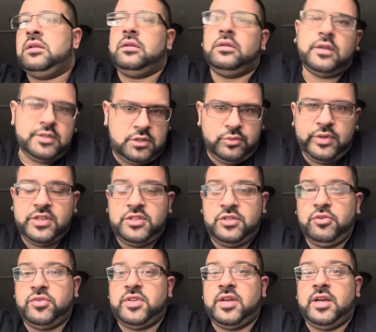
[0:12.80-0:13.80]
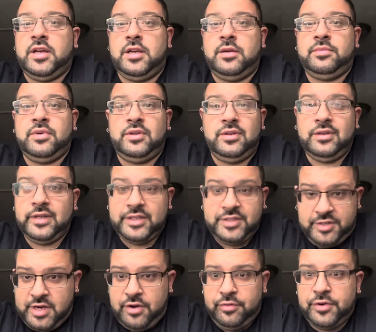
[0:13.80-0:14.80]
Let's waste no time. Let's
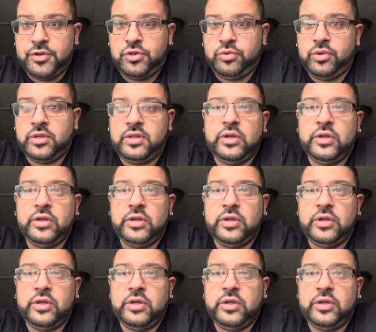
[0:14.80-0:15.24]
get right into it.